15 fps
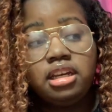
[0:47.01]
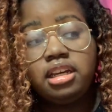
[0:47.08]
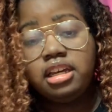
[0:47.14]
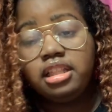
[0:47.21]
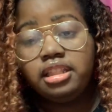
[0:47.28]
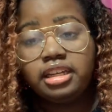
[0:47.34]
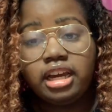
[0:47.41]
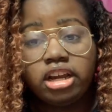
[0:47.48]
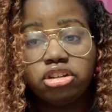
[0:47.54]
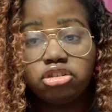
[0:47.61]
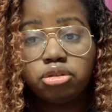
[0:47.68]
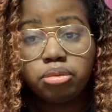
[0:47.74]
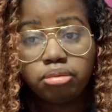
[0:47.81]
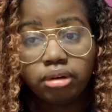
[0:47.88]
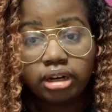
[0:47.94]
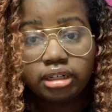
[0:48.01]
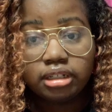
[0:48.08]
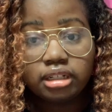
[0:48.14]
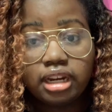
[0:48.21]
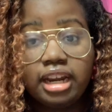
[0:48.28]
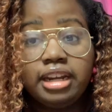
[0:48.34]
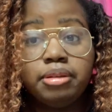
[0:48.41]
and the actual
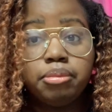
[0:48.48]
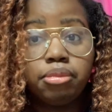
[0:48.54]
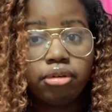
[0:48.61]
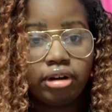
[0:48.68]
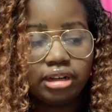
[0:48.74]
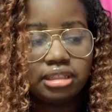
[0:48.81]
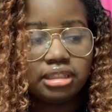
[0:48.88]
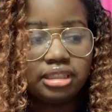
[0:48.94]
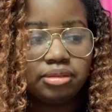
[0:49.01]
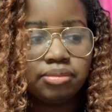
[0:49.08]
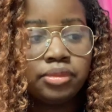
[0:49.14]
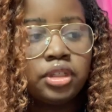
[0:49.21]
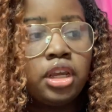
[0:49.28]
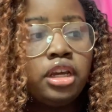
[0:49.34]
product and pricing.